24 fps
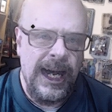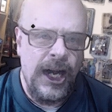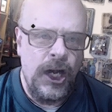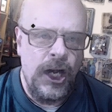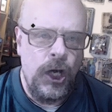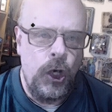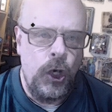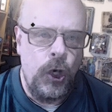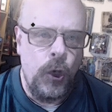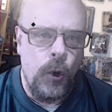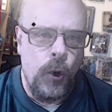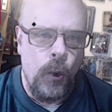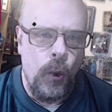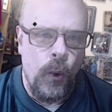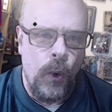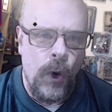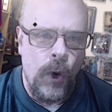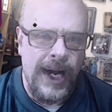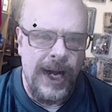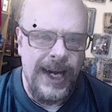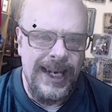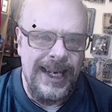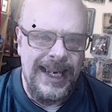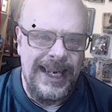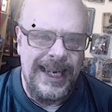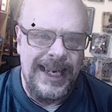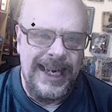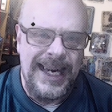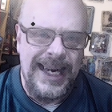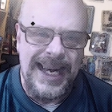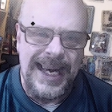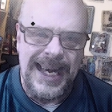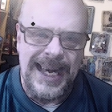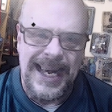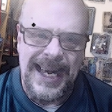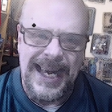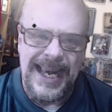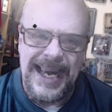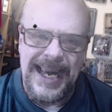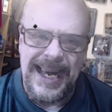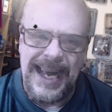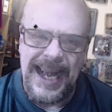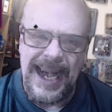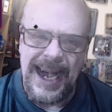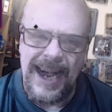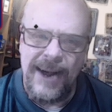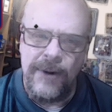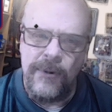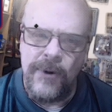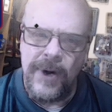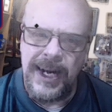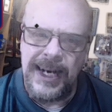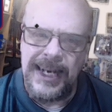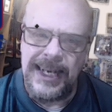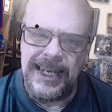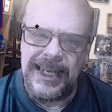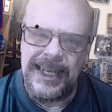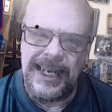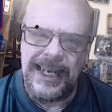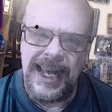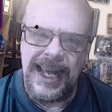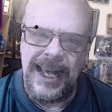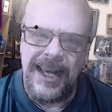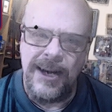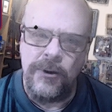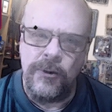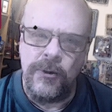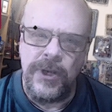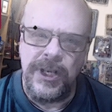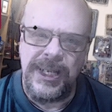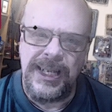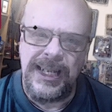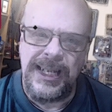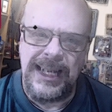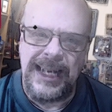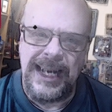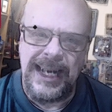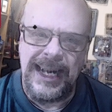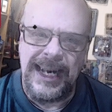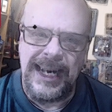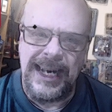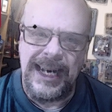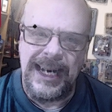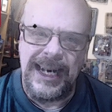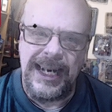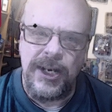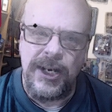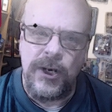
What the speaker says: 20... I want to say it was like